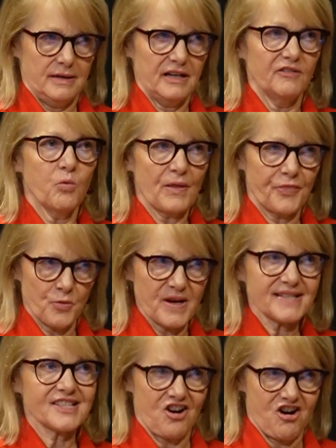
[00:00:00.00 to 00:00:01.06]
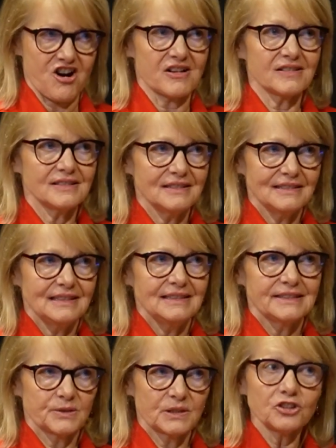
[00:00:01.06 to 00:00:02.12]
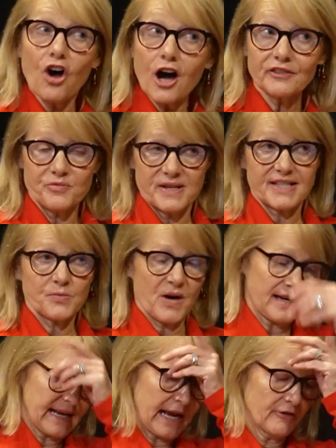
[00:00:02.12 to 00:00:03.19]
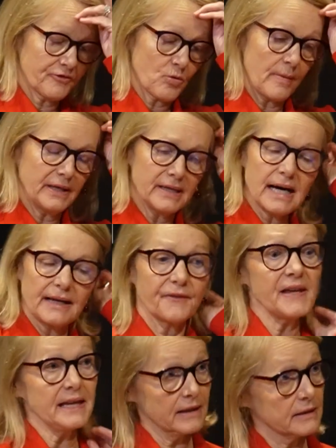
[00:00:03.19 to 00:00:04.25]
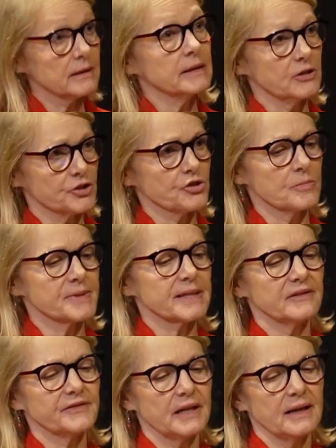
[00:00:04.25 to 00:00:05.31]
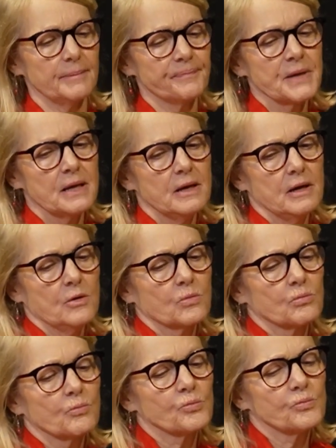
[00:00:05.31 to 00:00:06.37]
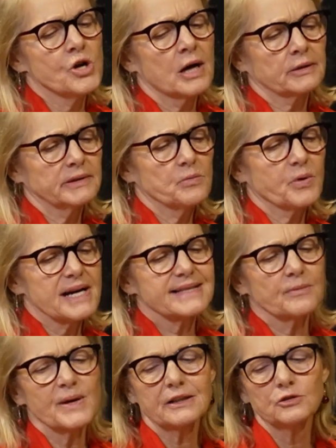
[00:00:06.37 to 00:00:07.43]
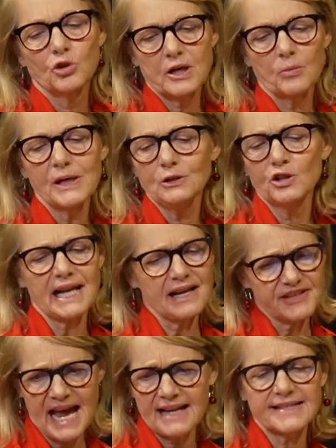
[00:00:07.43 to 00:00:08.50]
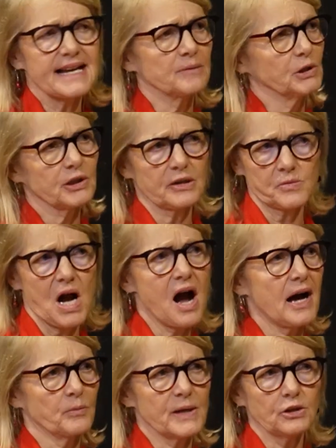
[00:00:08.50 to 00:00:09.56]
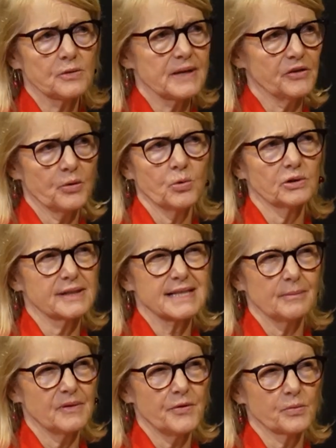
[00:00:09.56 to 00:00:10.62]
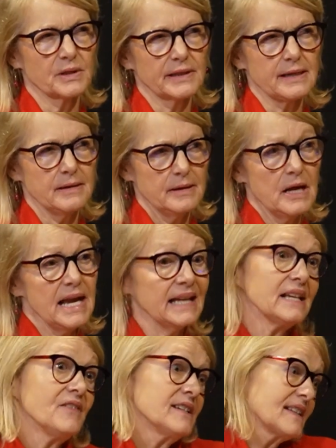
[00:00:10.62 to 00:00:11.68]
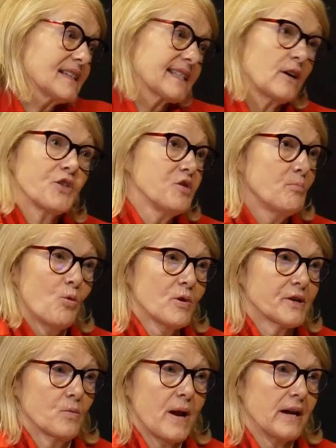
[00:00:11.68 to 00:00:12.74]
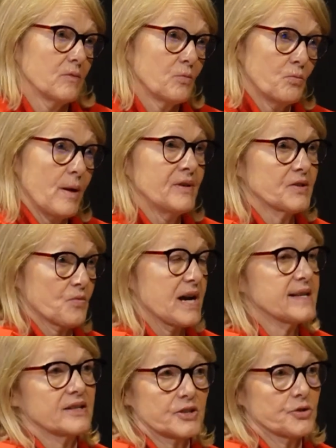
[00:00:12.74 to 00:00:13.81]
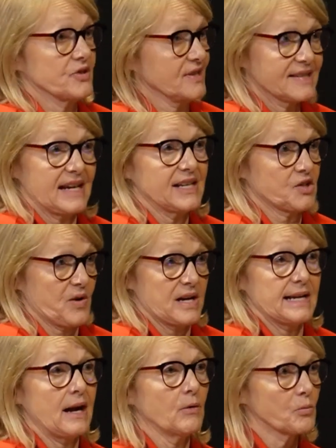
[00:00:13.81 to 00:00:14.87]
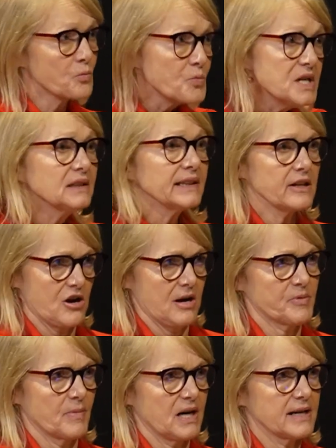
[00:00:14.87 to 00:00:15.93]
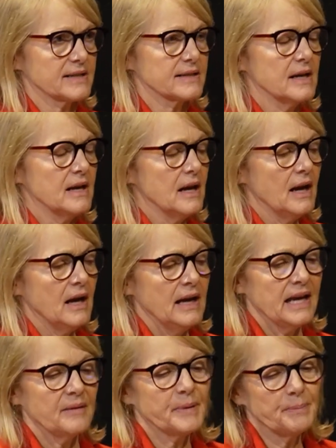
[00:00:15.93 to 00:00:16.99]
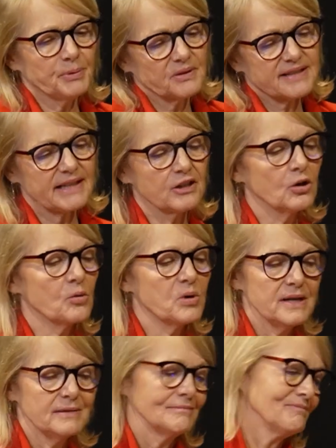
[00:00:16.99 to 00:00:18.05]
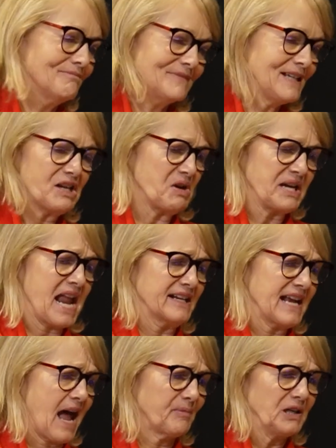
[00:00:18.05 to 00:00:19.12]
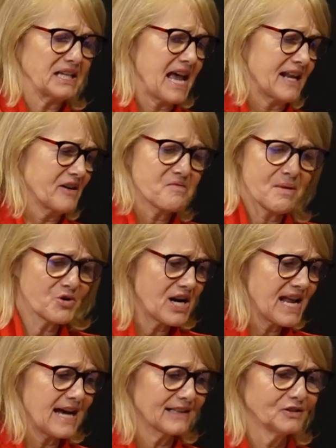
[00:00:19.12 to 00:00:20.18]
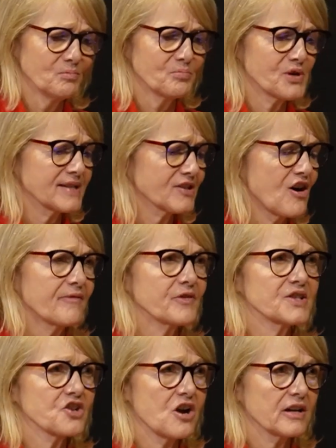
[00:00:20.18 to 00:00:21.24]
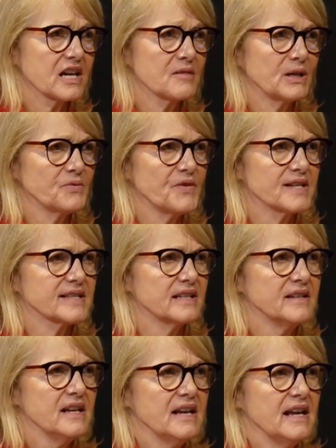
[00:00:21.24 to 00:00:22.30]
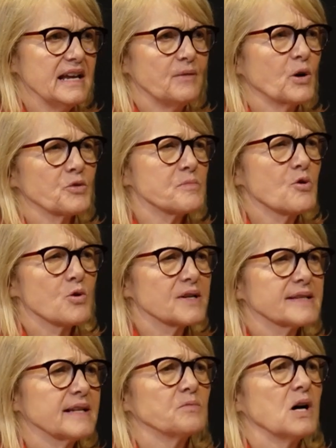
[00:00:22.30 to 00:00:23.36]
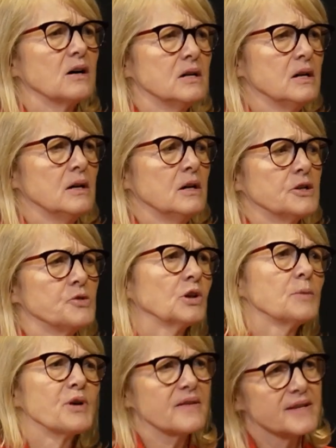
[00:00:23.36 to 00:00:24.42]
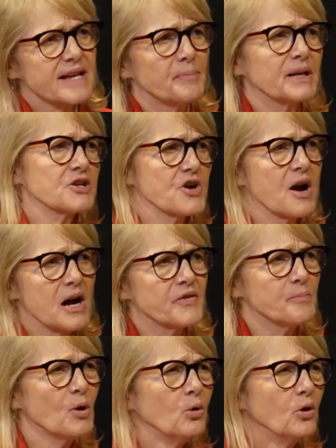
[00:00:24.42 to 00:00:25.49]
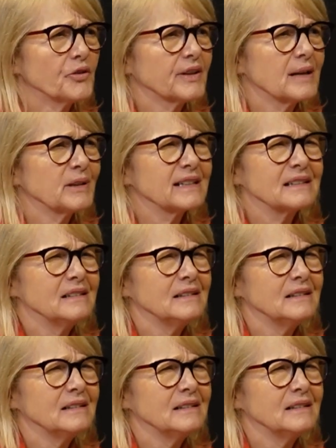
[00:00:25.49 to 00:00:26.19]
of what the risks are. There are a lot of risks right now for women, I think, in terms of not only rights, and we look at Afghanistan, we look at Iran, we look around the world at some of the really, and even to the south of the border, where women's rights in certain states right now are really compromised. And people say, oh, it can't happen in Canada. I remember I had a little press conference talking about this, and one of the reporters said, well, you're only bringing this up because you're high on the polls. And I'm like,